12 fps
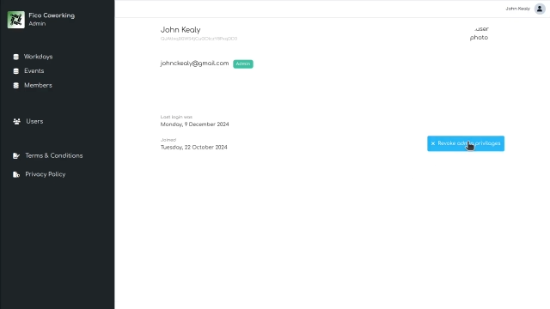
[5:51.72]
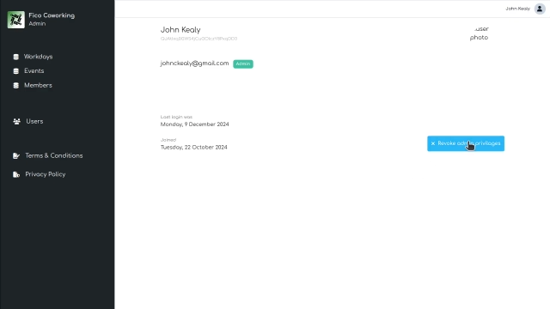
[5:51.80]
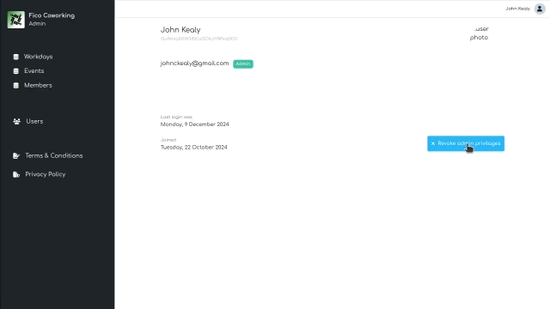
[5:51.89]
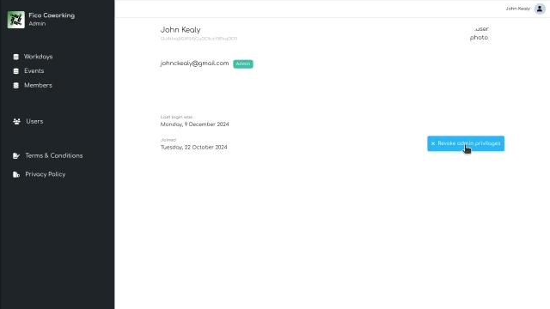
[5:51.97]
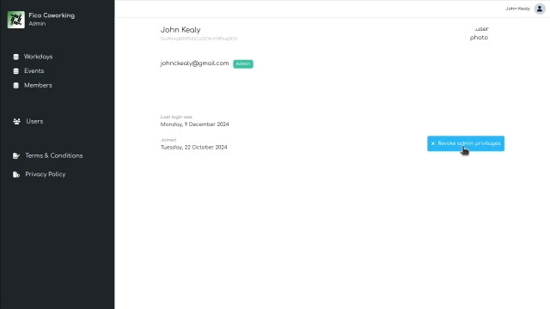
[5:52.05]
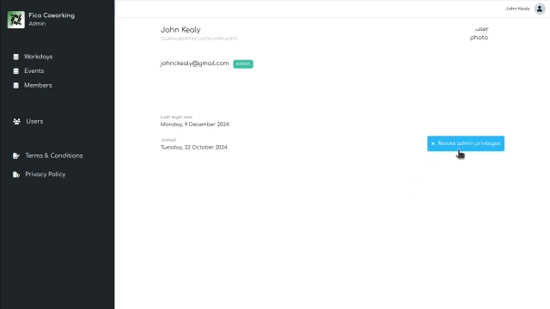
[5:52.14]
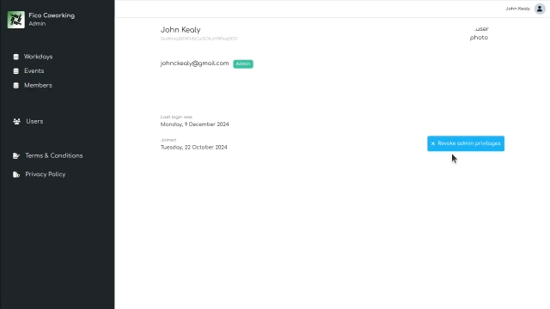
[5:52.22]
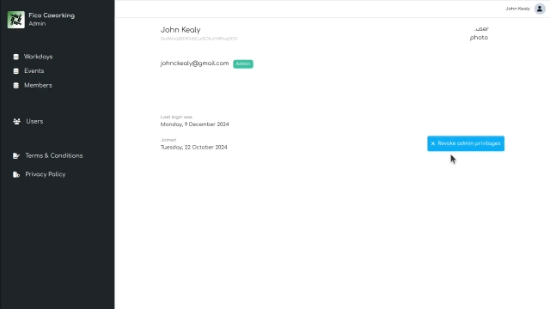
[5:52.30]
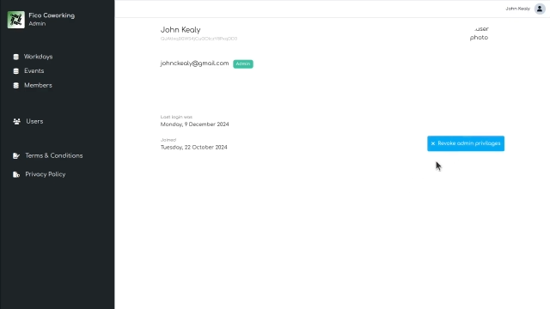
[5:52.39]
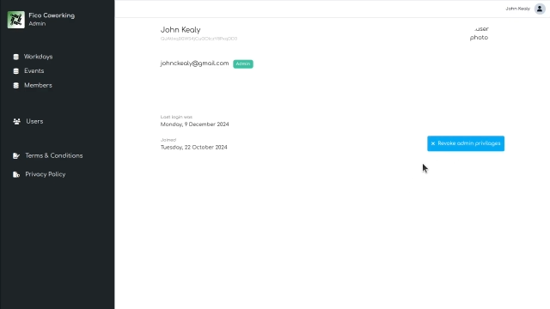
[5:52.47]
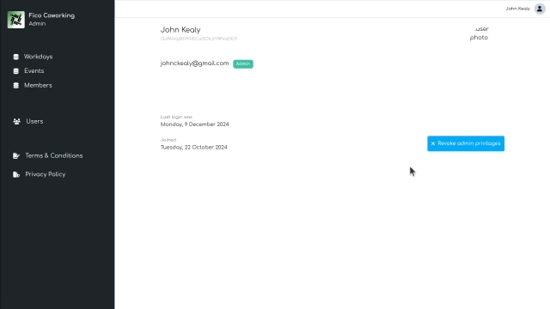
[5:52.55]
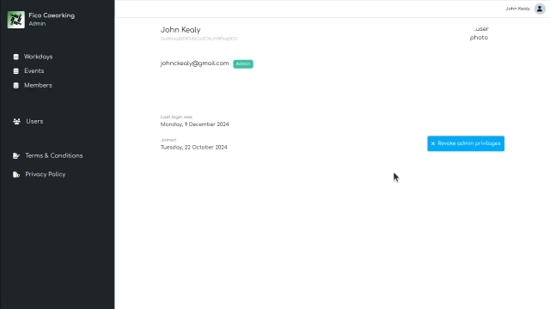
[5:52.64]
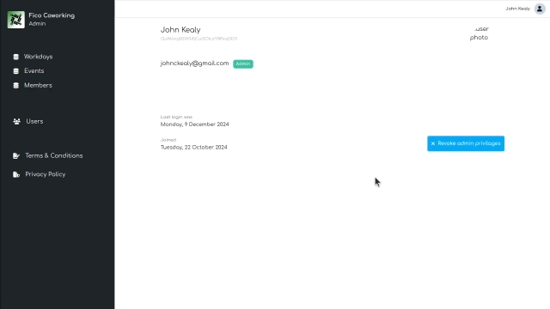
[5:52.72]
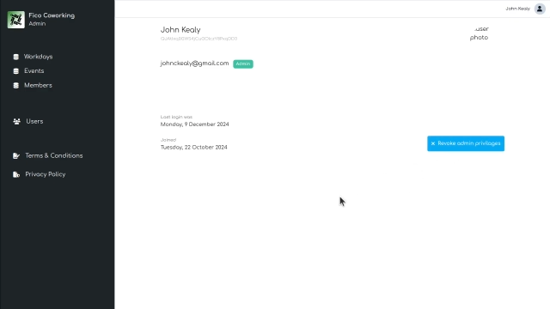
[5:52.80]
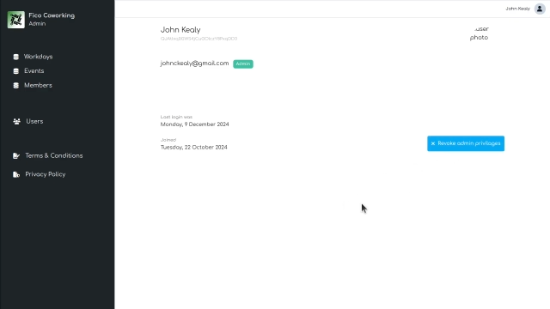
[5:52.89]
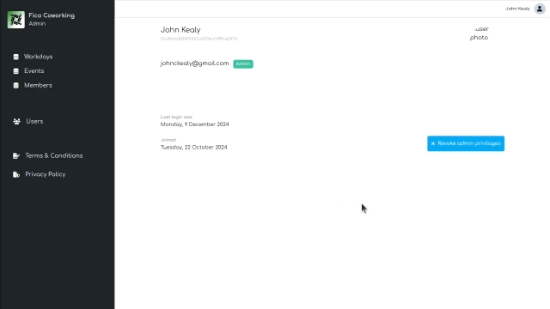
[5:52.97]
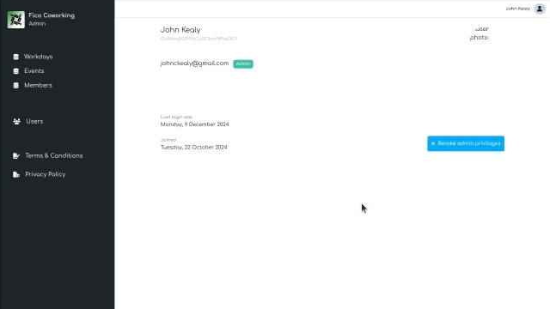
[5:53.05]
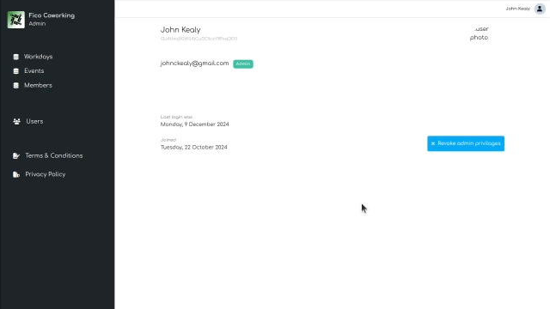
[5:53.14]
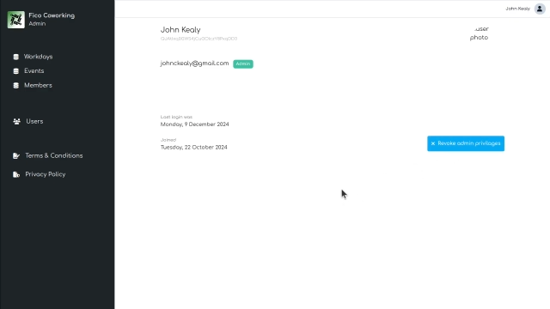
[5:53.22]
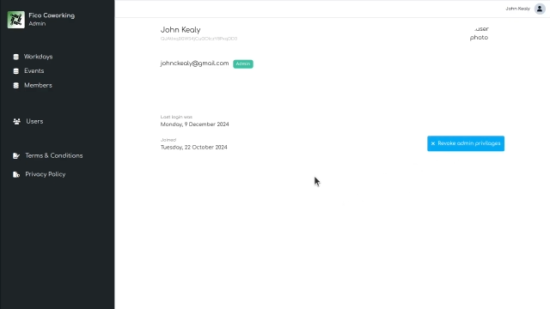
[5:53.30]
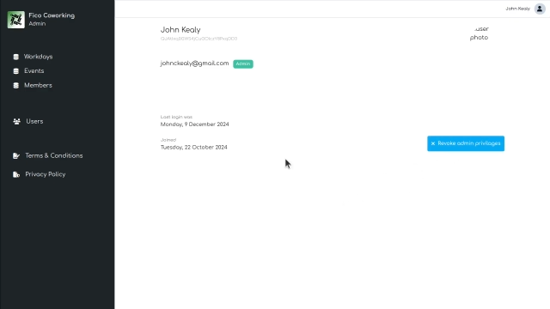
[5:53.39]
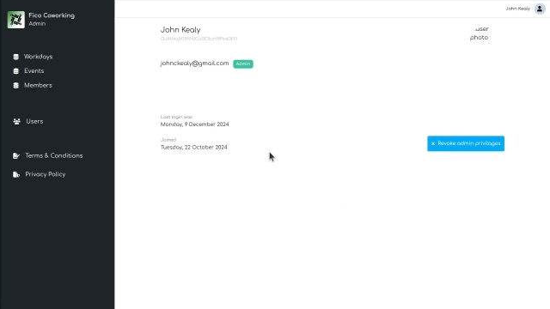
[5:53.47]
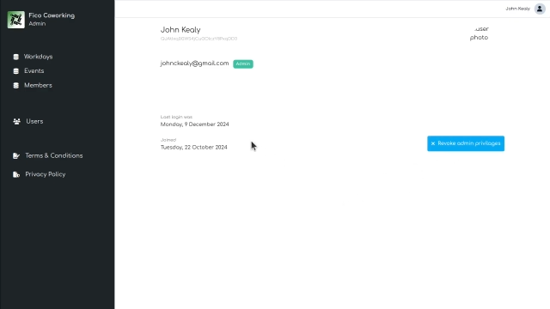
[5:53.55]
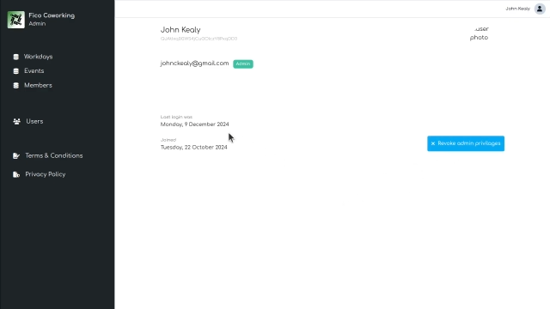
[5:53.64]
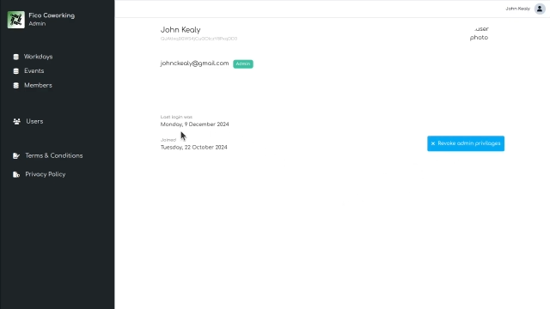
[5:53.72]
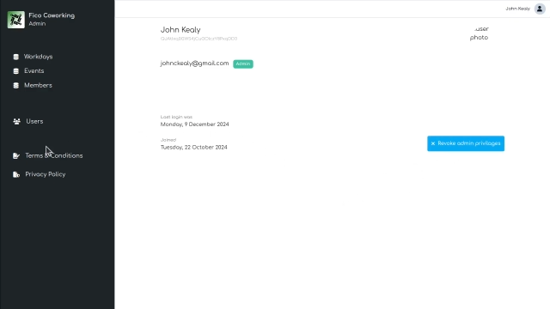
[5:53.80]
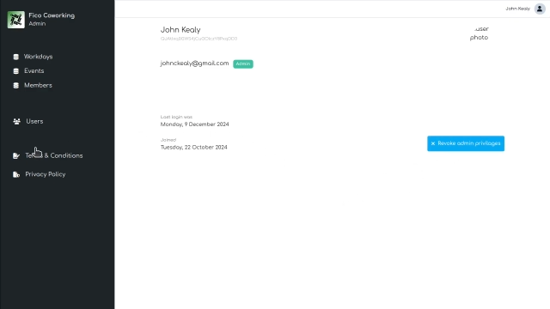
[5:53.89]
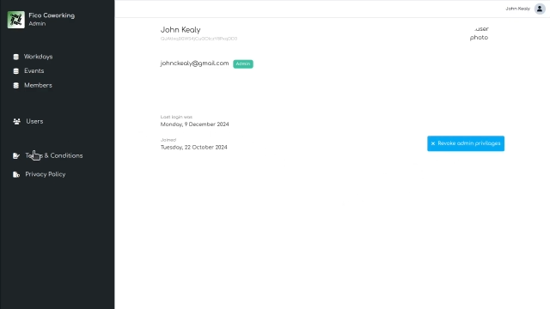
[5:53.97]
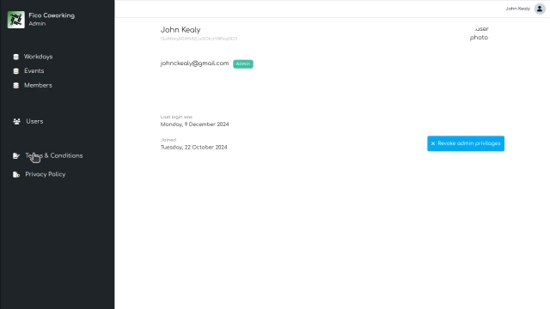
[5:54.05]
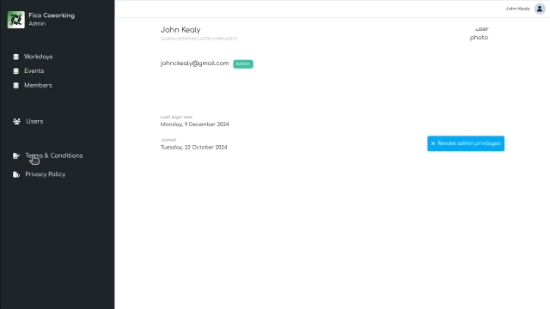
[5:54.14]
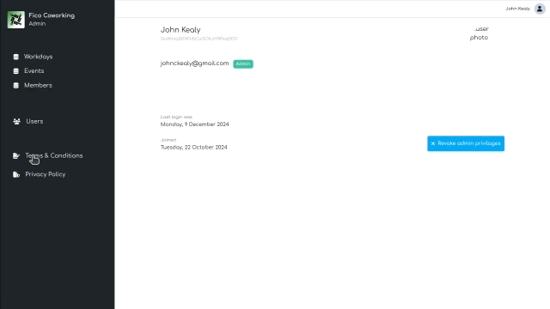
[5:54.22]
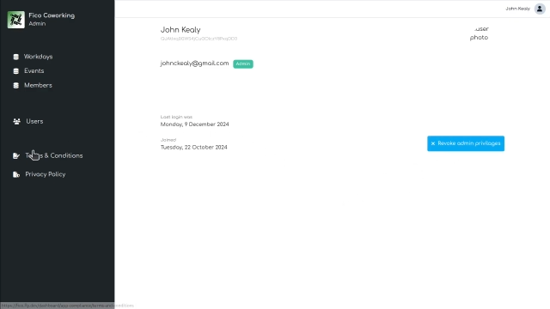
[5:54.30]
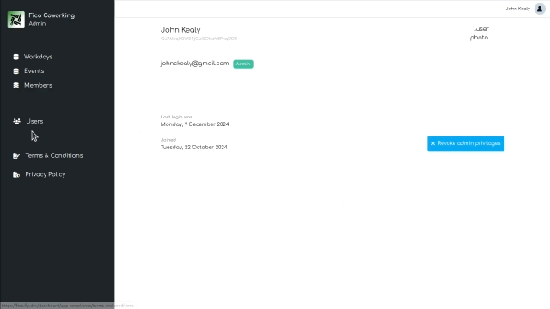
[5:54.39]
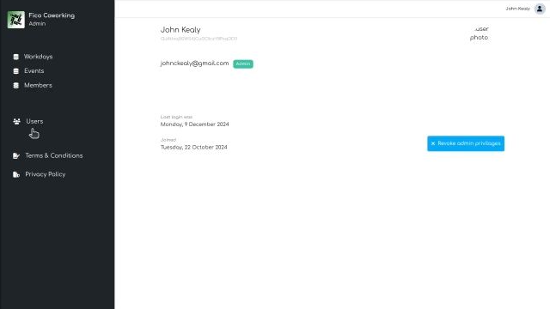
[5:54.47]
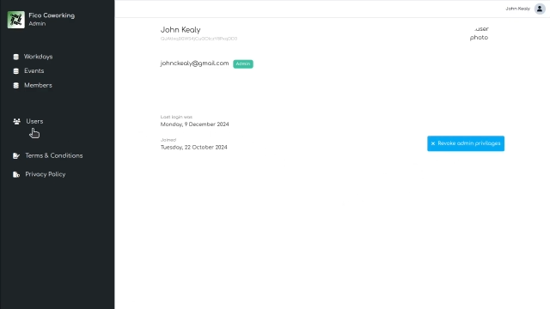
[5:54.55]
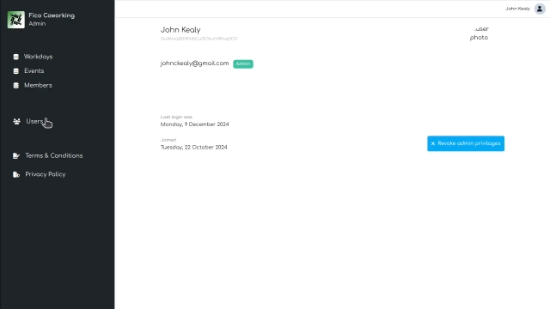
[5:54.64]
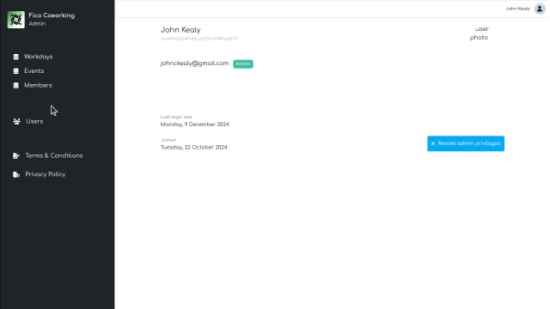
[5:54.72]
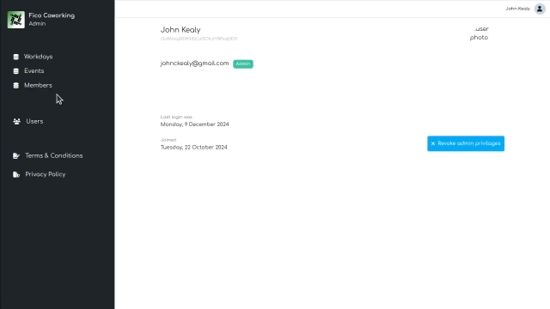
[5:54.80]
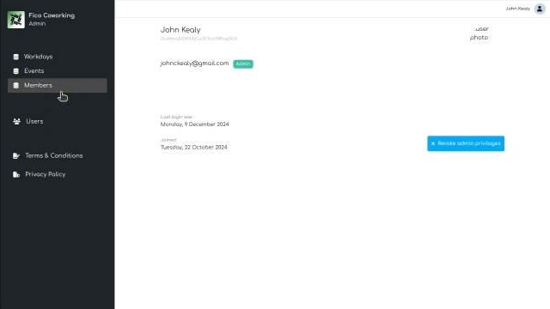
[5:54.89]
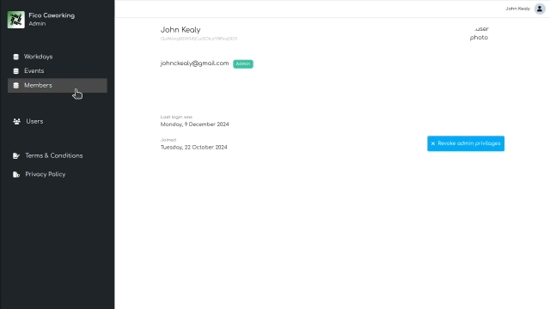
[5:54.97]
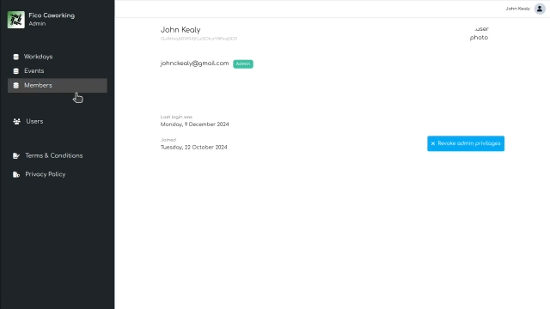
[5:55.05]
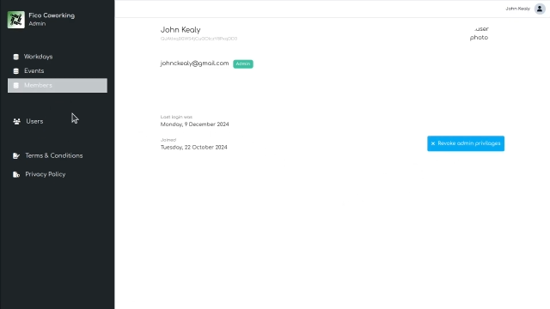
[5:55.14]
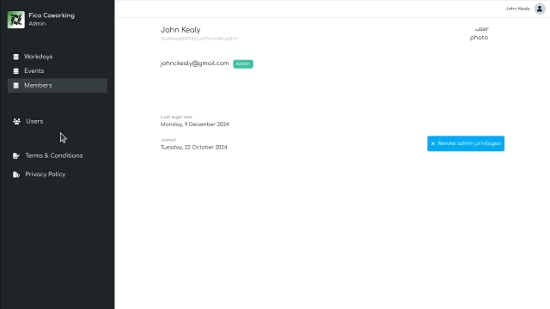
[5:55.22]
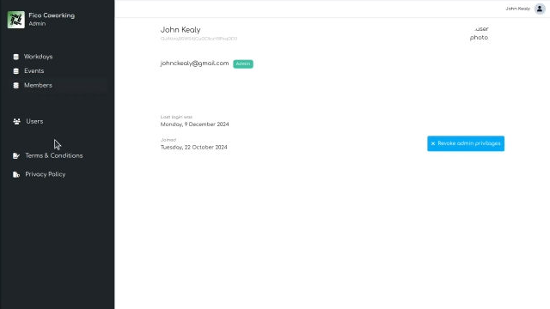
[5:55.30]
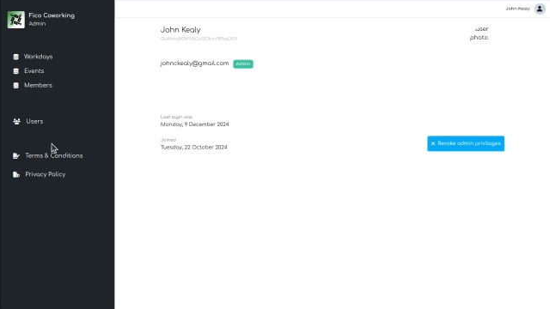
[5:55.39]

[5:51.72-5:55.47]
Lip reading: Nobody's mouth can be seen.